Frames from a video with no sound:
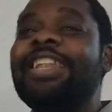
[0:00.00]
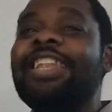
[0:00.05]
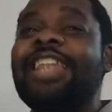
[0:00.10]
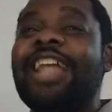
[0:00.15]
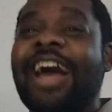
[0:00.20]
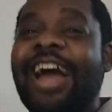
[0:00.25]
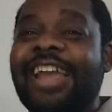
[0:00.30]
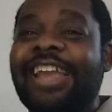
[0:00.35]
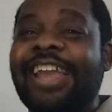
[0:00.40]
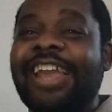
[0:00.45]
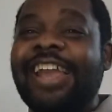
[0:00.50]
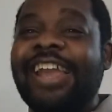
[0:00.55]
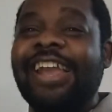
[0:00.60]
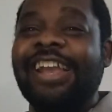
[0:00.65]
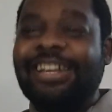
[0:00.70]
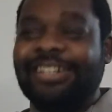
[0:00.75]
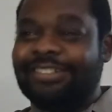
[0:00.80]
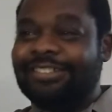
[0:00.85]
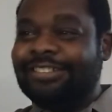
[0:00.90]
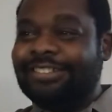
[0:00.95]

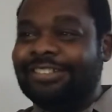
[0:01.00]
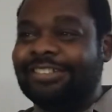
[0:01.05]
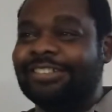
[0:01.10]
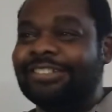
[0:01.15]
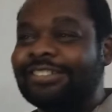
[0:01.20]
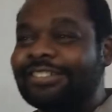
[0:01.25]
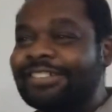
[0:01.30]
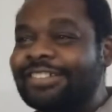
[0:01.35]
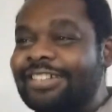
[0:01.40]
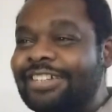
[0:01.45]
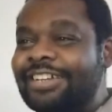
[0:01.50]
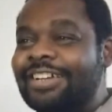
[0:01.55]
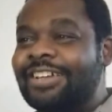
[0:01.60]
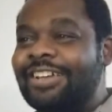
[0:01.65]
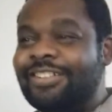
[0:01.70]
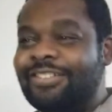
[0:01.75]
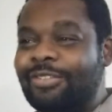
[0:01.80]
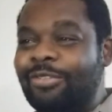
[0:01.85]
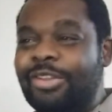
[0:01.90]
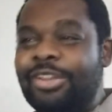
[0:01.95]
lying.
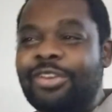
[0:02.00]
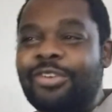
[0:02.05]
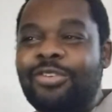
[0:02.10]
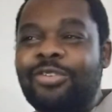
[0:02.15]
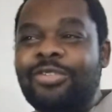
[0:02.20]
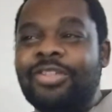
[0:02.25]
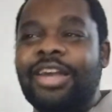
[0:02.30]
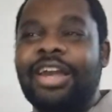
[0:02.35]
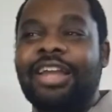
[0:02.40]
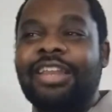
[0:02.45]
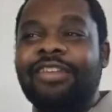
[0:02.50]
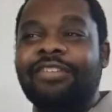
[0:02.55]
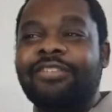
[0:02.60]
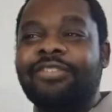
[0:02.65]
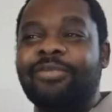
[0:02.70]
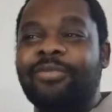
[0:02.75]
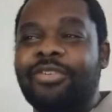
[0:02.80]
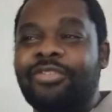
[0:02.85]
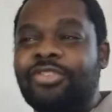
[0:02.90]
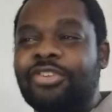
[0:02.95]
There's no need to do that. If
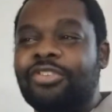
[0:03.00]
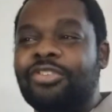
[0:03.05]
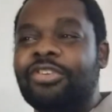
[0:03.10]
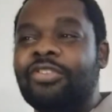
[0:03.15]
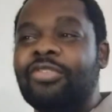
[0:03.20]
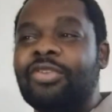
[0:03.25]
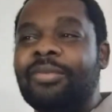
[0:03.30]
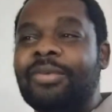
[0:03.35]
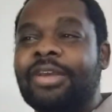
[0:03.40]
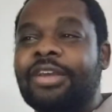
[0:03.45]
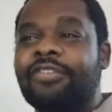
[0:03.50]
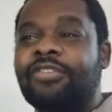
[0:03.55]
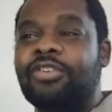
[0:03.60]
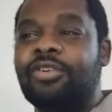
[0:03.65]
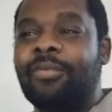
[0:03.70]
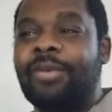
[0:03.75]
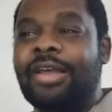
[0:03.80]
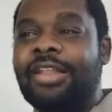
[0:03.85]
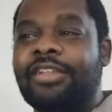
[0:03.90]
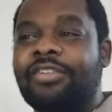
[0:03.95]
someone treats you differently because of
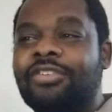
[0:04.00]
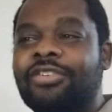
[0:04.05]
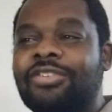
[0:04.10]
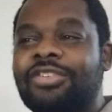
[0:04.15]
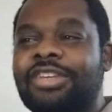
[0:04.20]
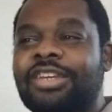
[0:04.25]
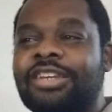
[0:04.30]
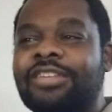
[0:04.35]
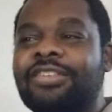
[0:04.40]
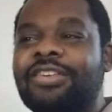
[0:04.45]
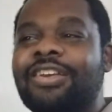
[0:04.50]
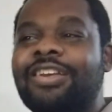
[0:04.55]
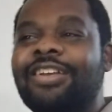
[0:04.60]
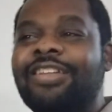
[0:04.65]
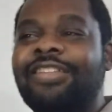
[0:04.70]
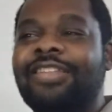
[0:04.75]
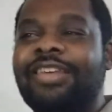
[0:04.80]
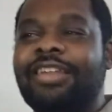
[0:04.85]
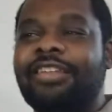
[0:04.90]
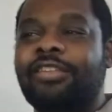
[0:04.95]
your biological sex,
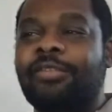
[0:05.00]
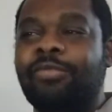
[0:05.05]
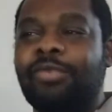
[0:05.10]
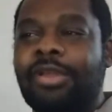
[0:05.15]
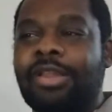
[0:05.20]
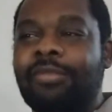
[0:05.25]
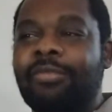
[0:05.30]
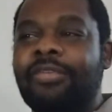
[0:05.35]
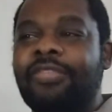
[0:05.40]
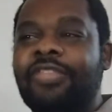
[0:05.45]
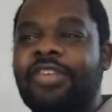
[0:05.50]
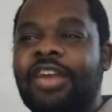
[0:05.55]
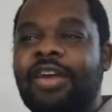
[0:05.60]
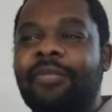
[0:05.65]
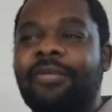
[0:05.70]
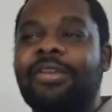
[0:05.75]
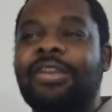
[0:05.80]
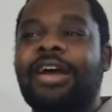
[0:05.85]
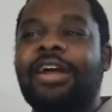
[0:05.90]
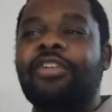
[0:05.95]
that is a problem with
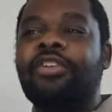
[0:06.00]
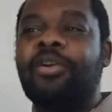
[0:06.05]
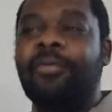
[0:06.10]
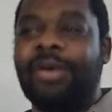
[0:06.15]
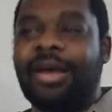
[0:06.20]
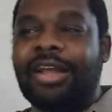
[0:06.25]
them, not your